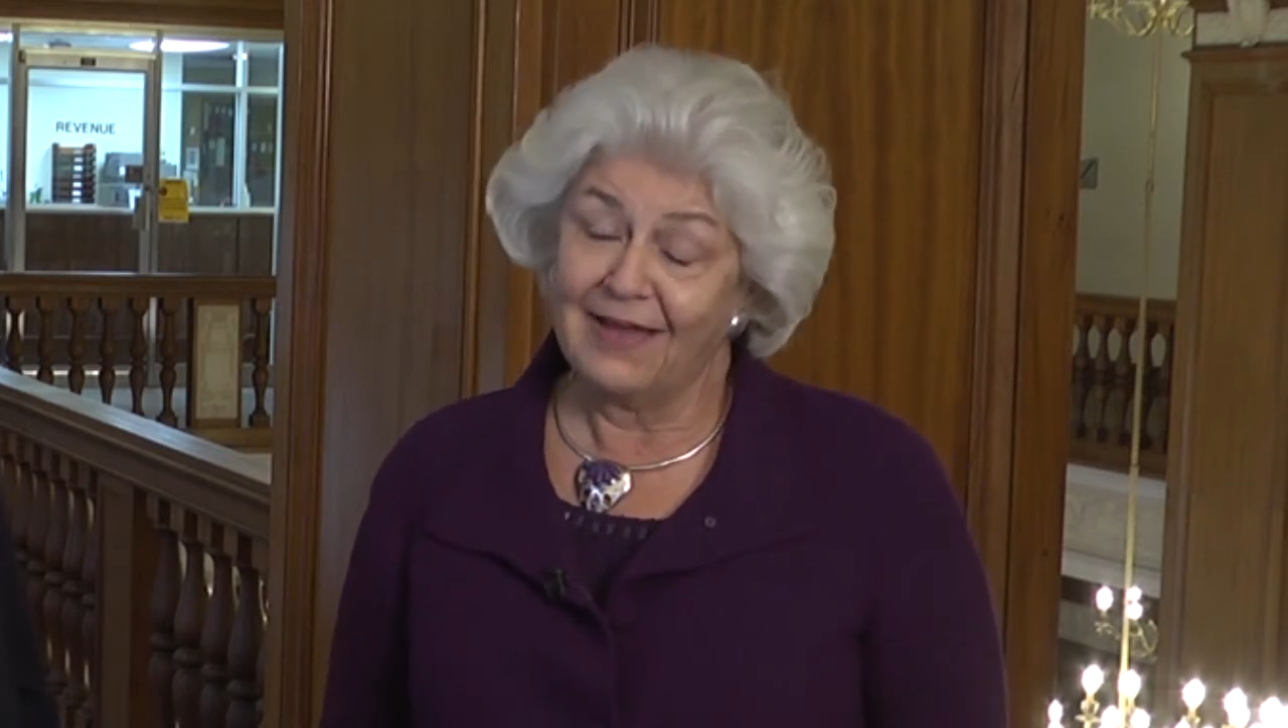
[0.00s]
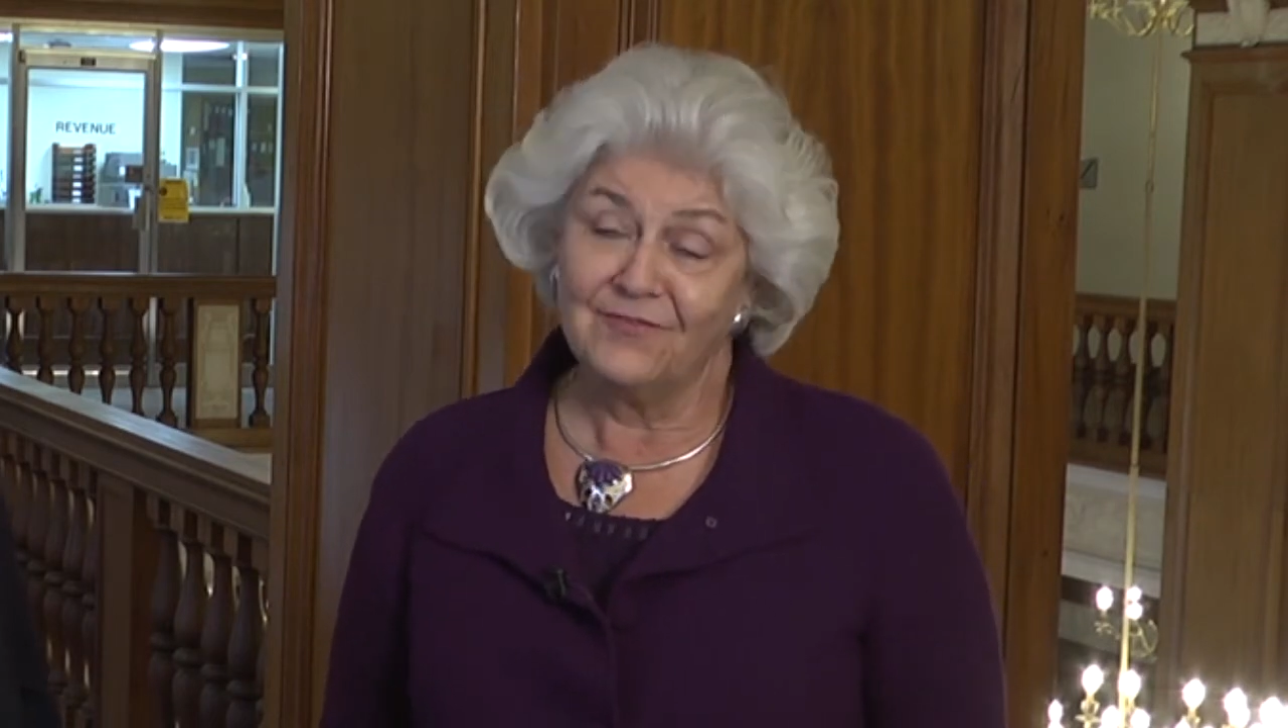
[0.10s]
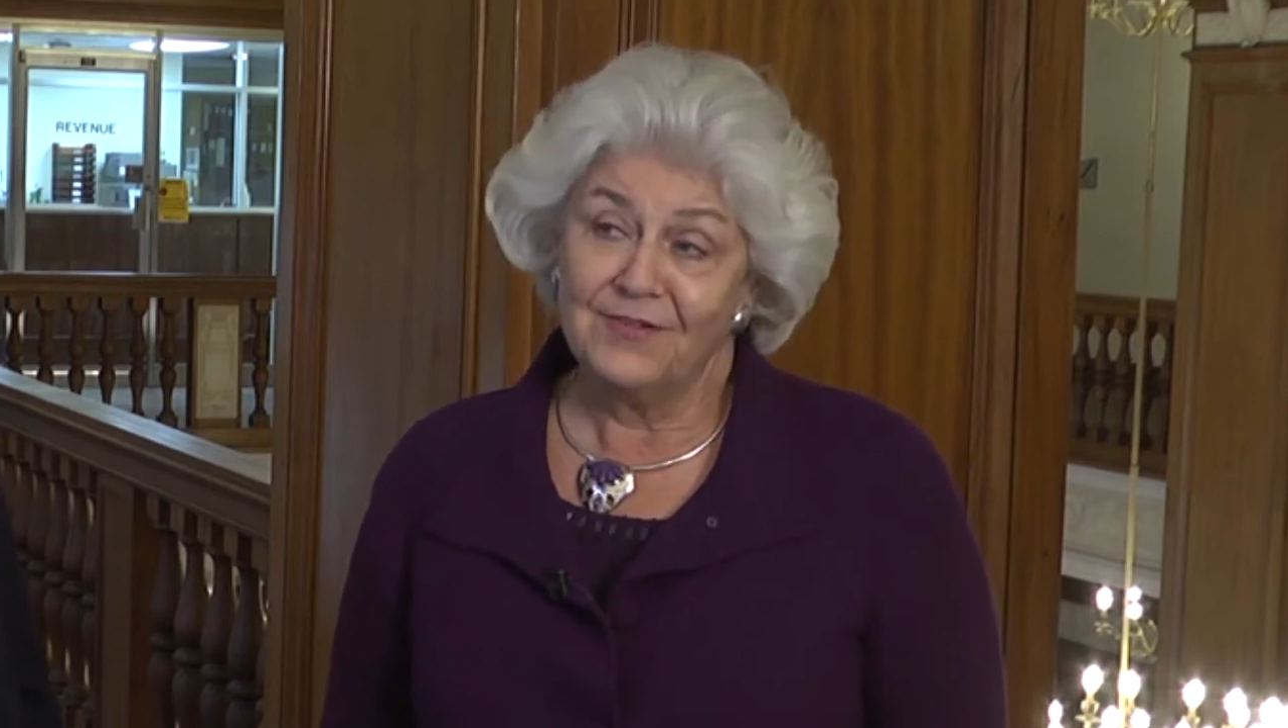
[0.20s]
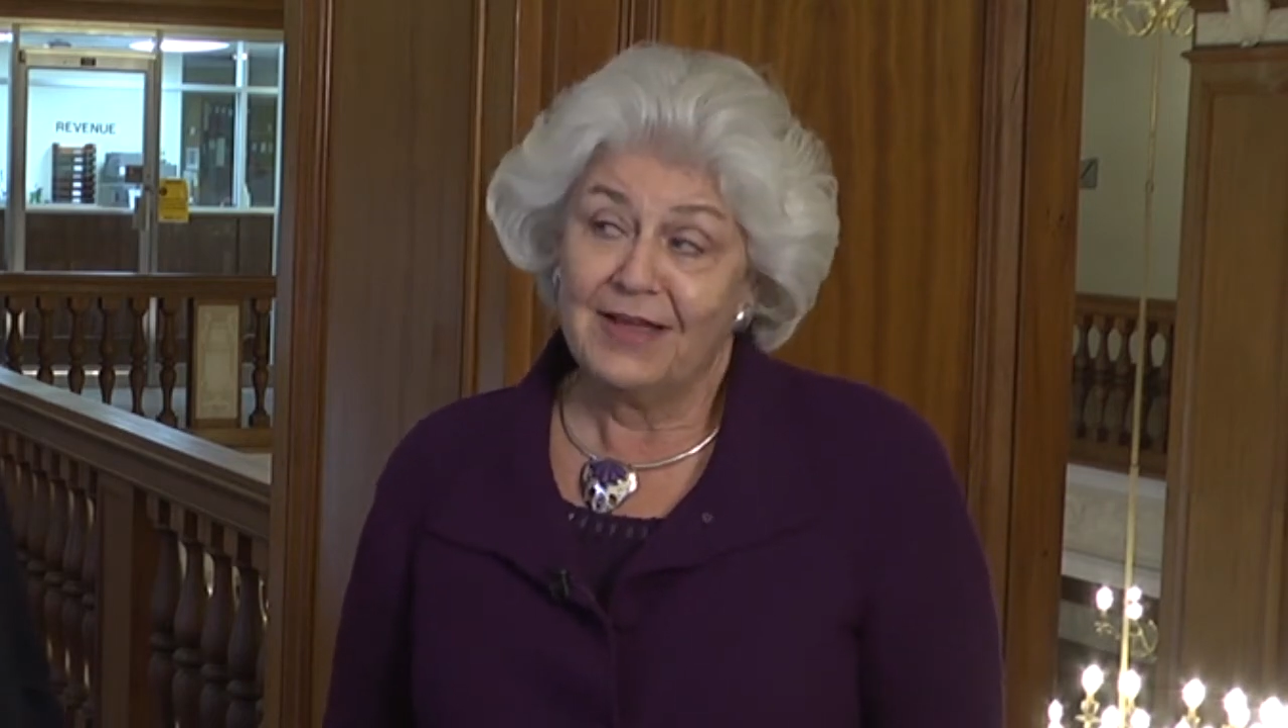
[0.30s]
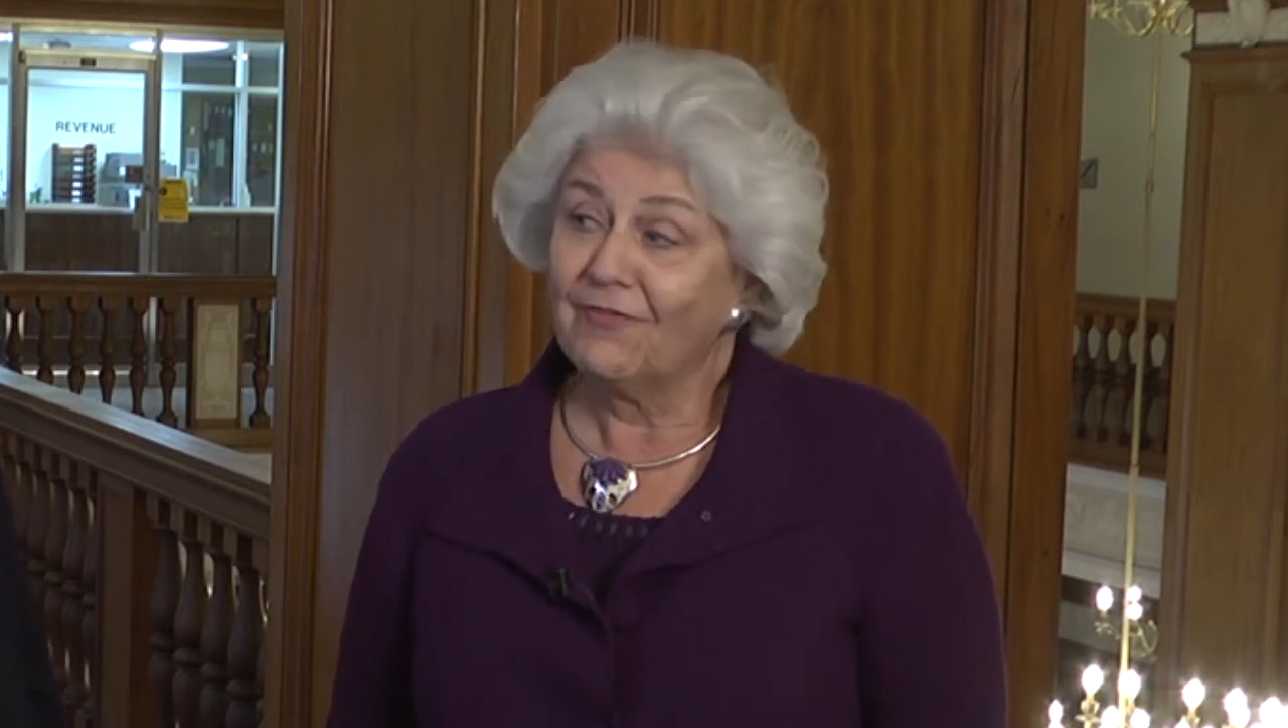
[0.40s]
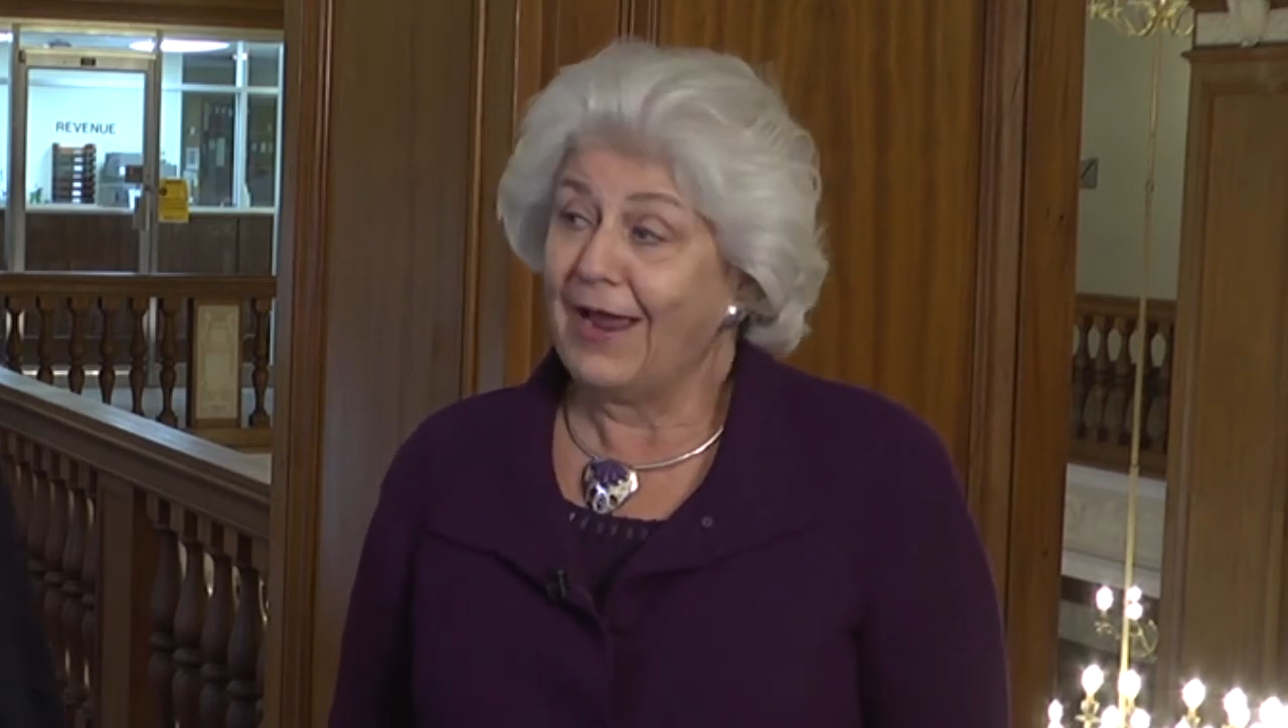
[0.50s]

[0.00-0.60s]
I've never